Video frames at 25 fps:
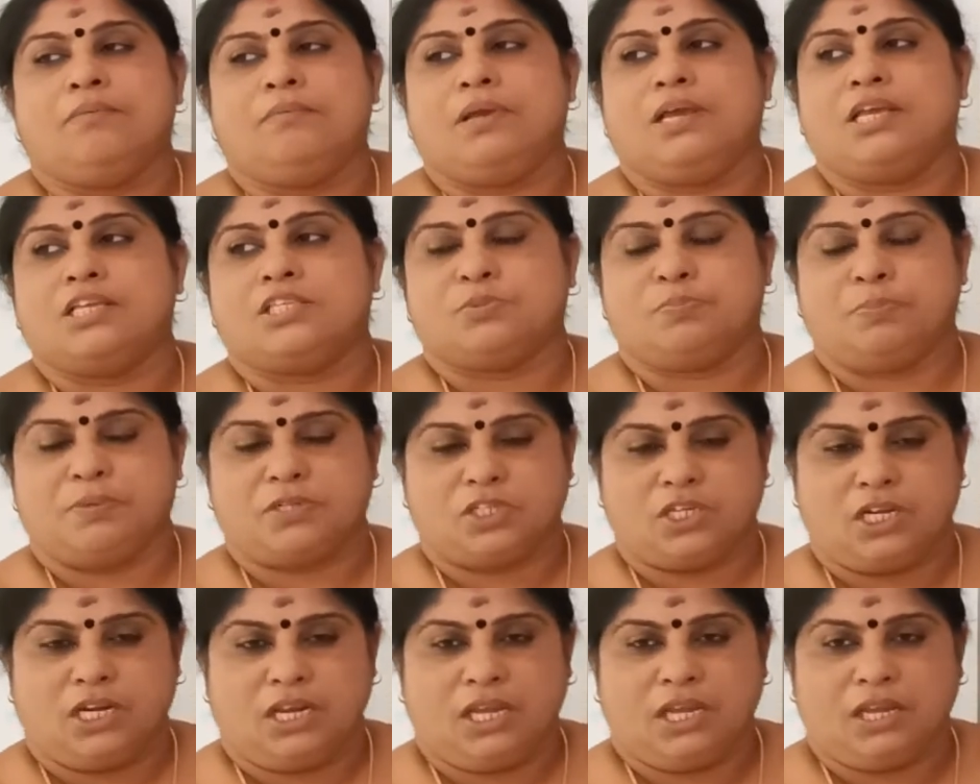
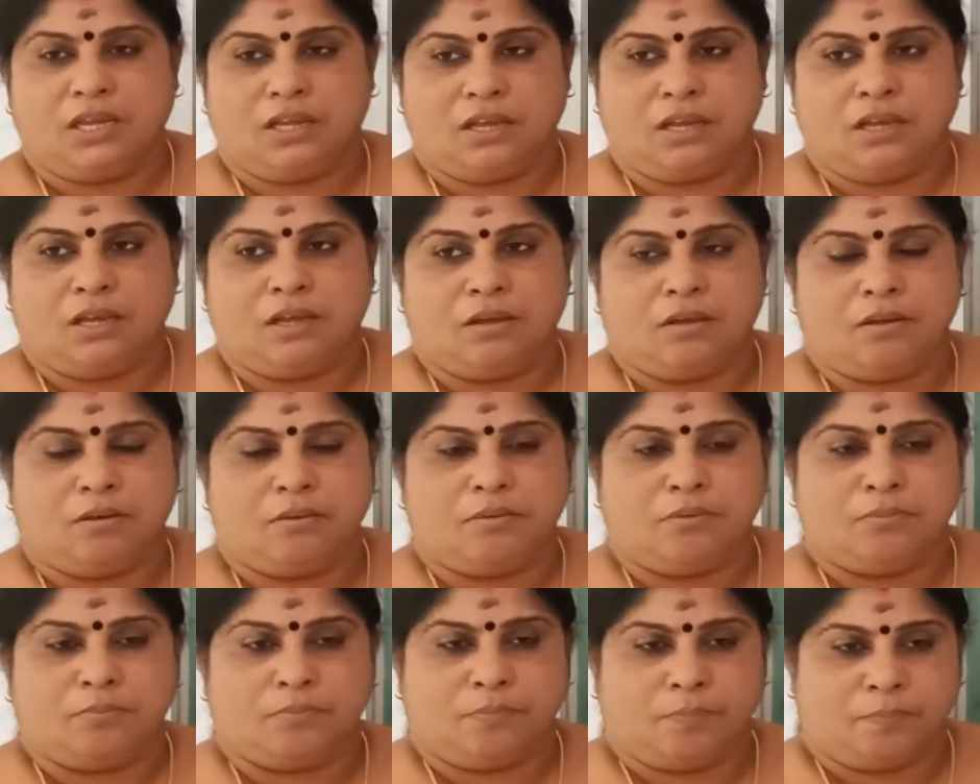especially
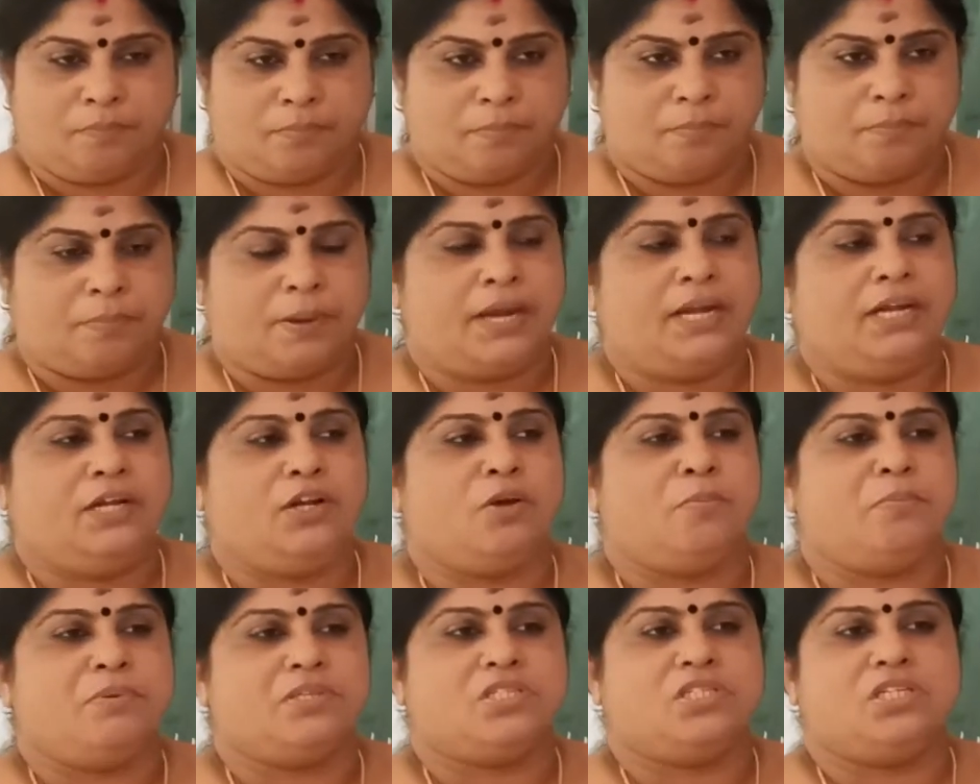by
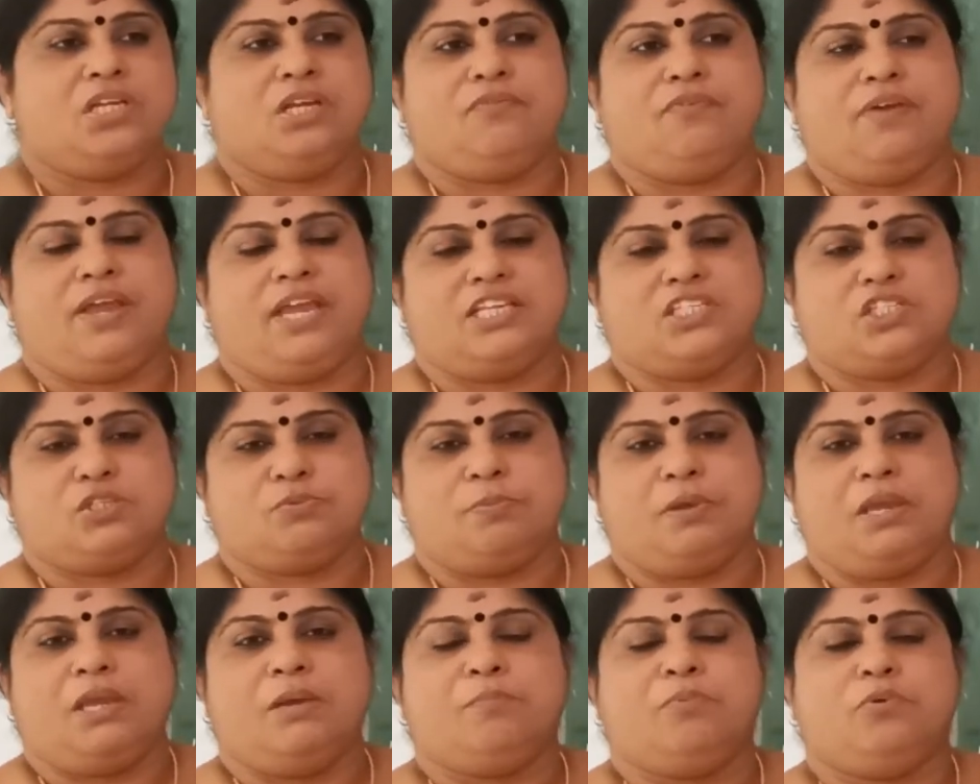domestic
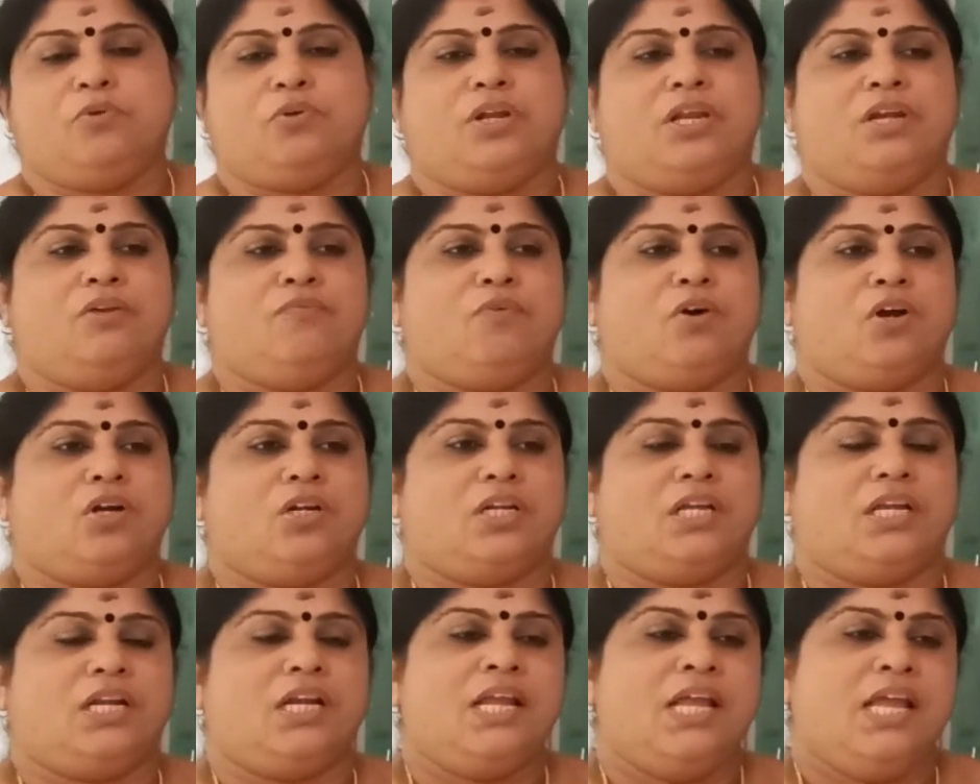waste being put in
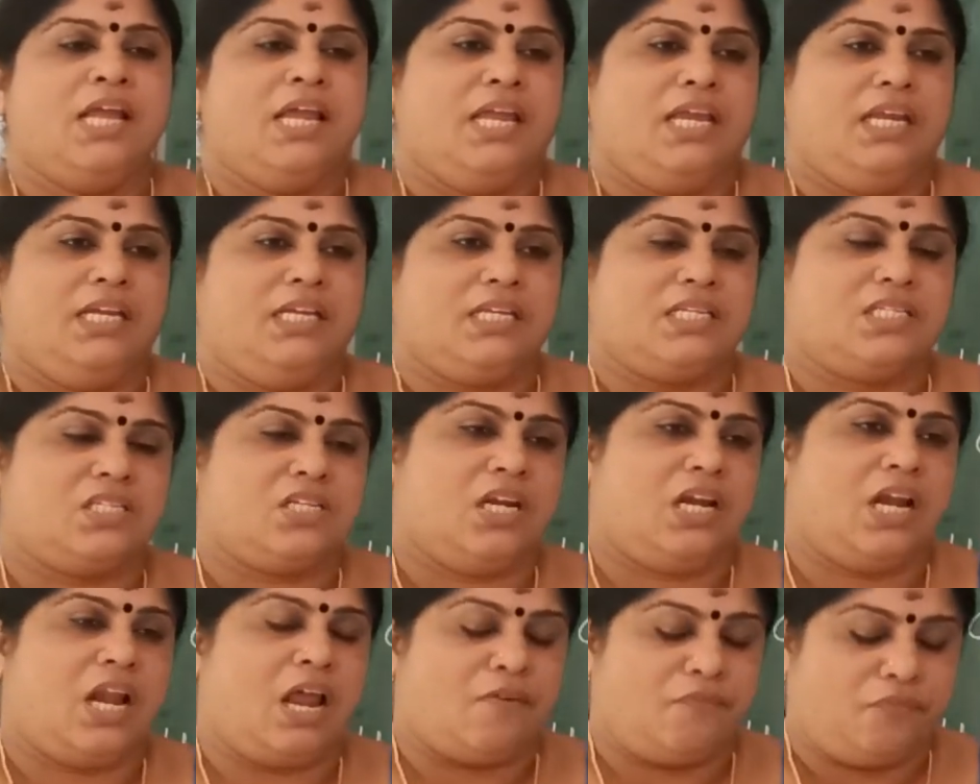water,
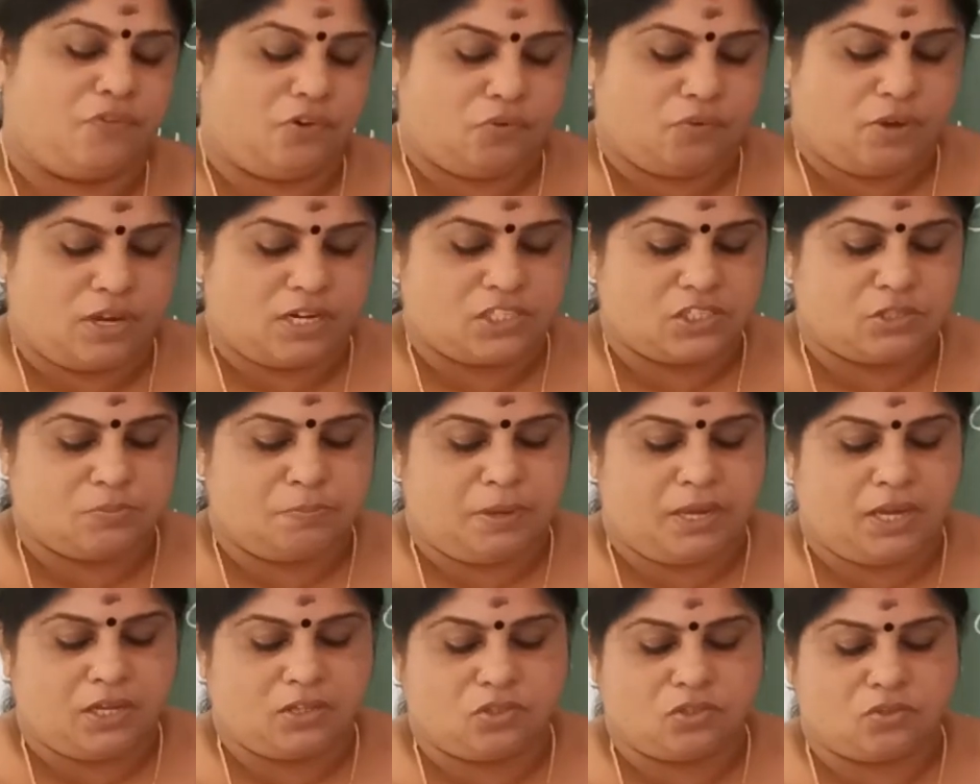industrial effluents
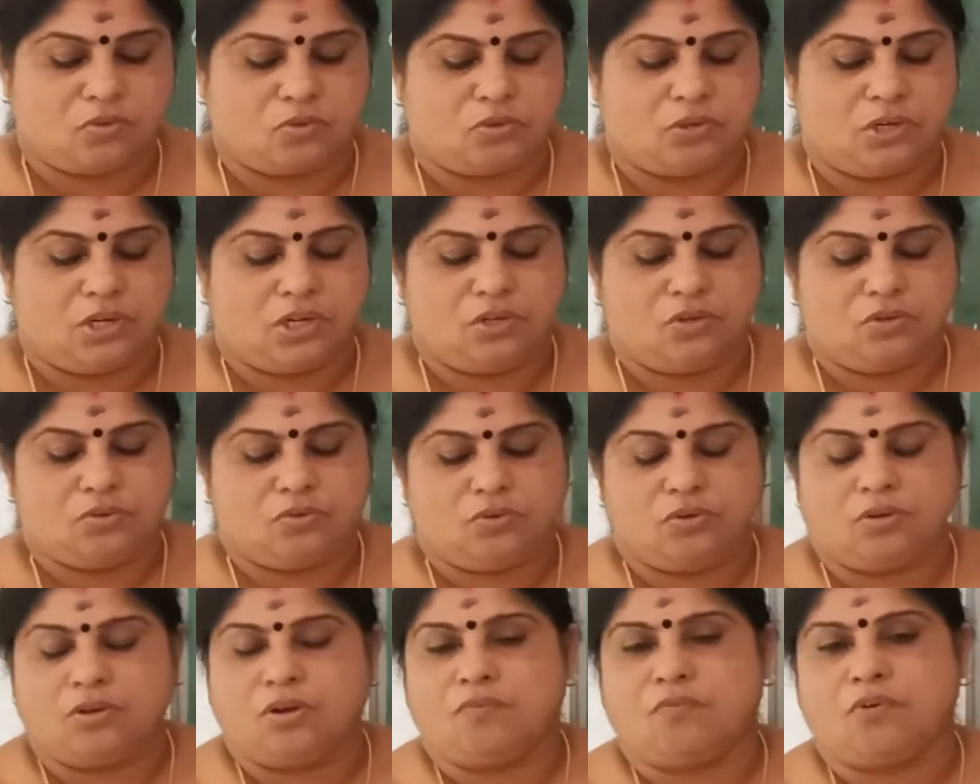being thrown into
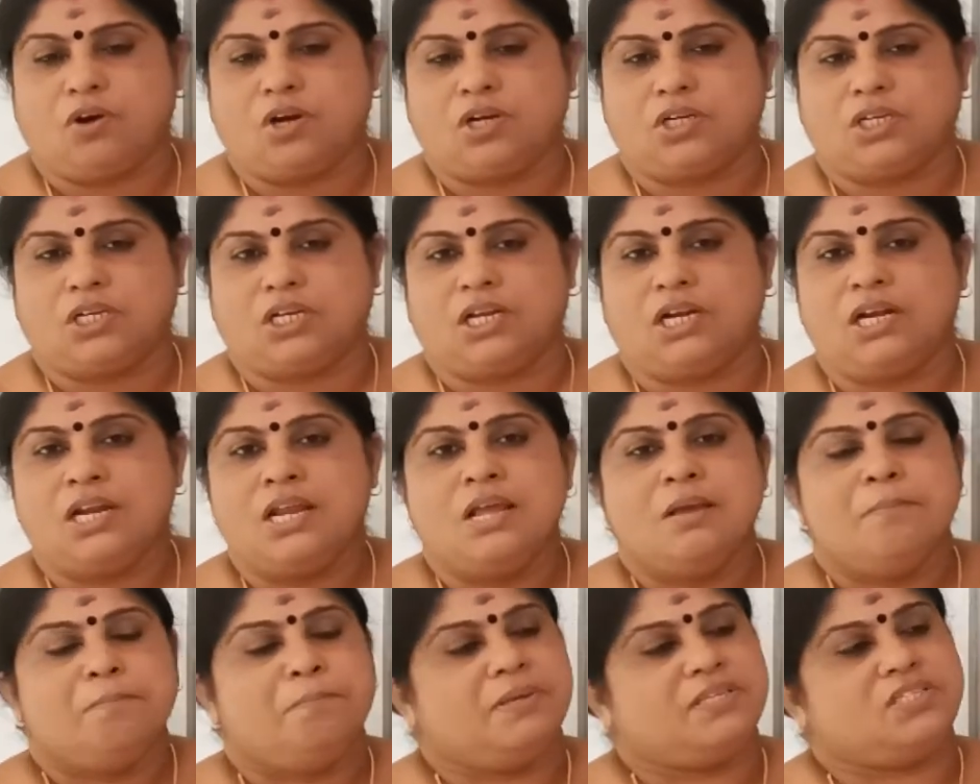water,
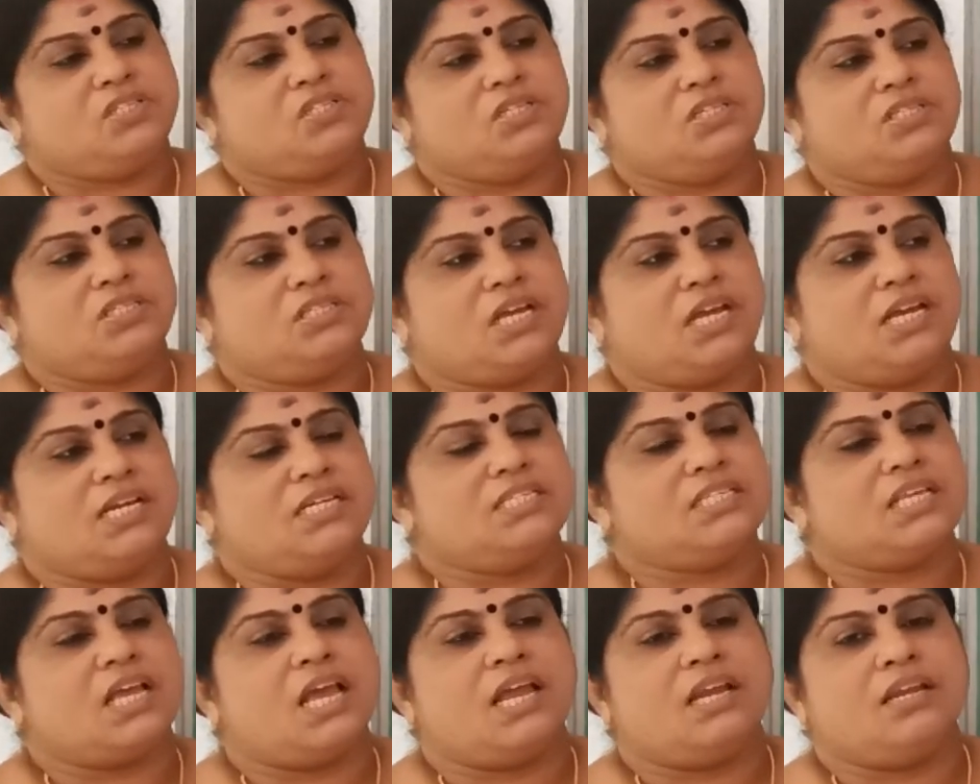
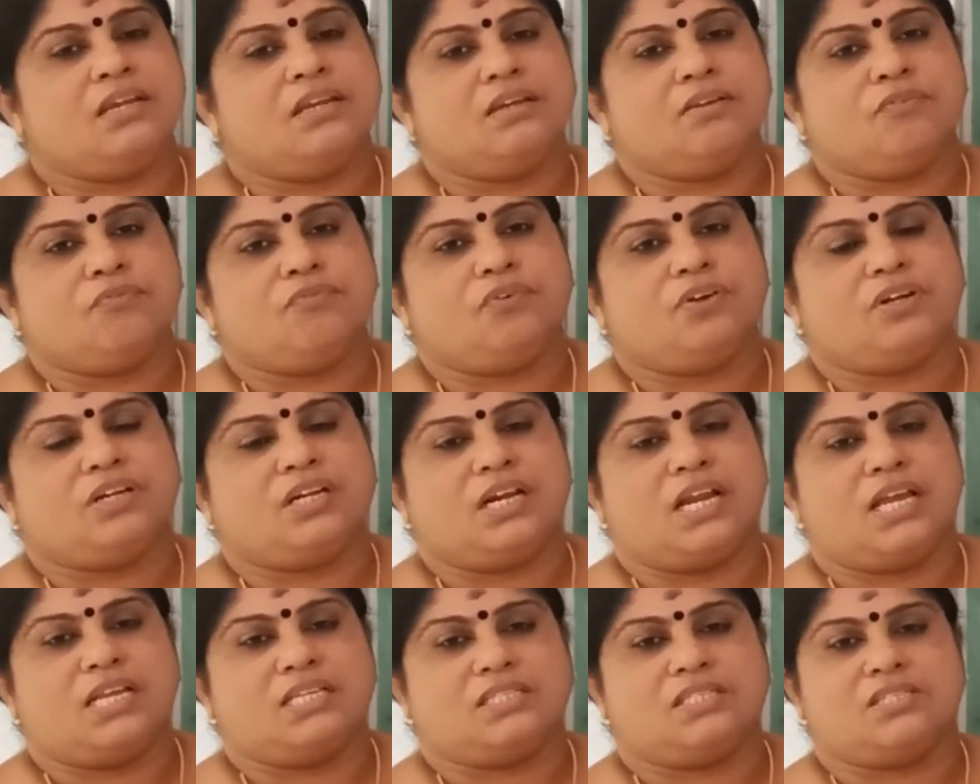pesticides and
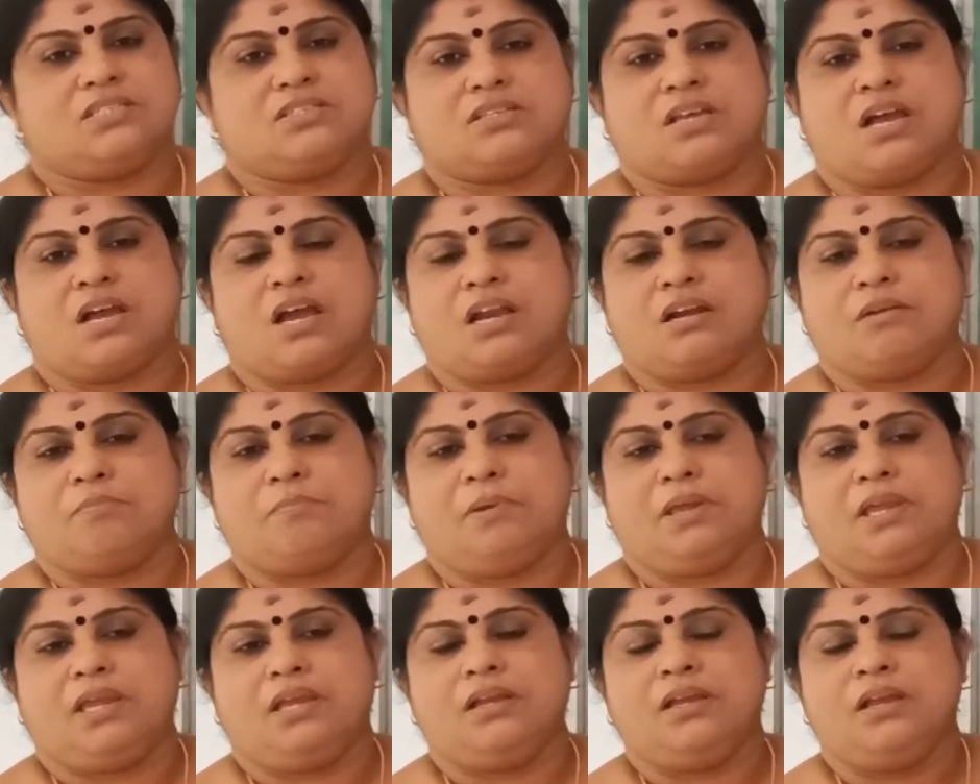fertilizers are
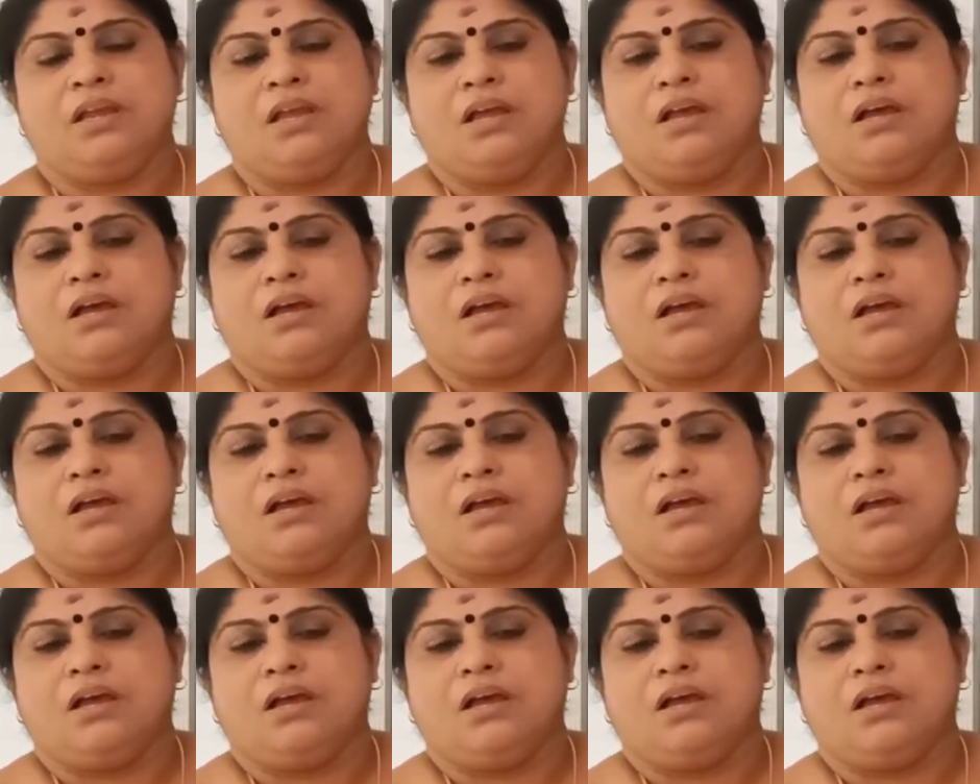being